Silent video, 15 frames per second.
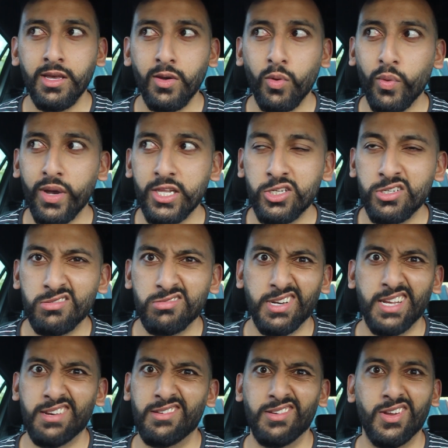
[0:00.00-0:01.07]
which
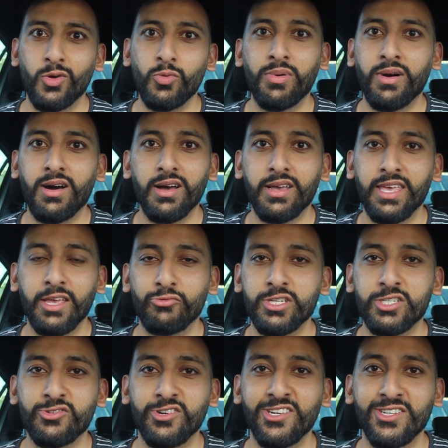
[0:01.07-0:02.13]
had no parking
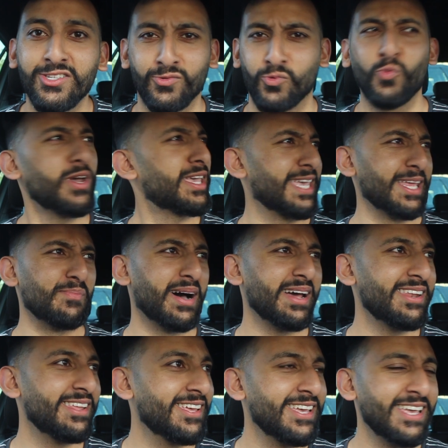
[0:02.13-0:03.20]
restrictions. Wicked, man.